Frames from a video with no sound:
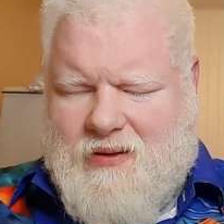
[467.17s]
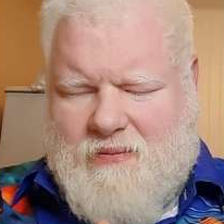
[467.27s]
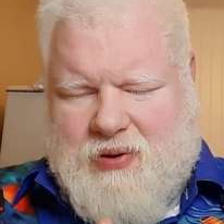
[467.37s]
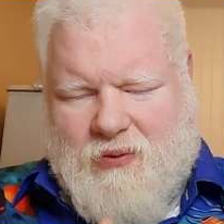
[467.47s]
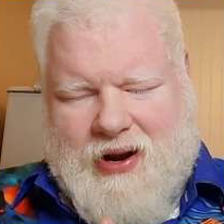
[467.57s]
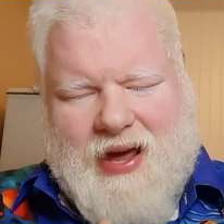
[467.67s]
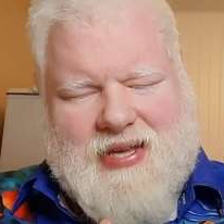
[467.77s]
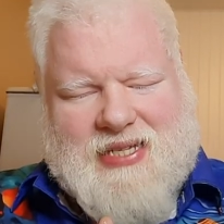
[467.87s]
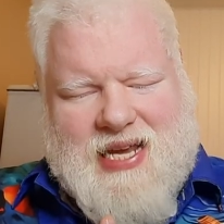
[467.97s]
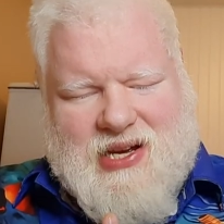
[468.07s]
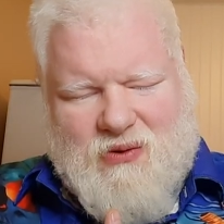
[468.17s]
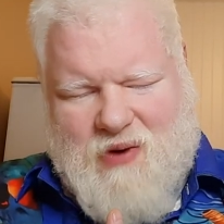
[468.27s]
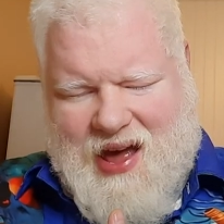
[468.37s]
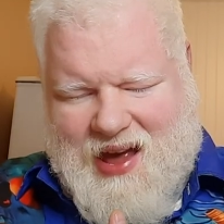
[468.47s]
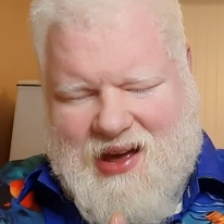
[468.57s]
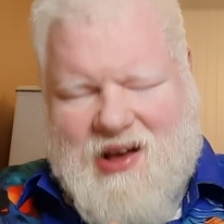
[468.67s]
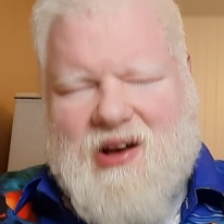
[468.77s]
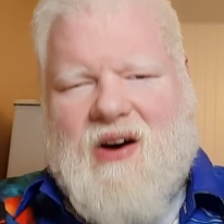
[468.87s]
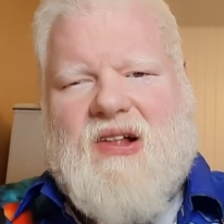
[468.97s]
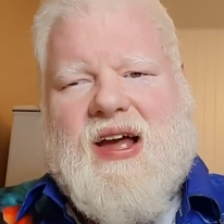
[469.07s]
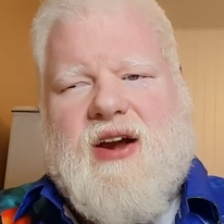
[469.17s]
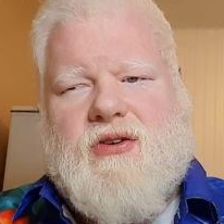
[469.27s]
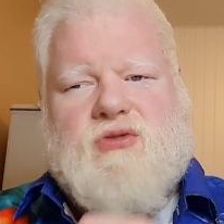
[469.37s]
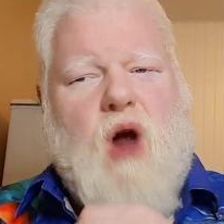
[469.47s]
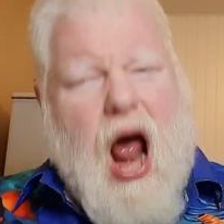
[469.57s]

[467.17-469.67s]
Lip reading: But when I sneak away, all I hear is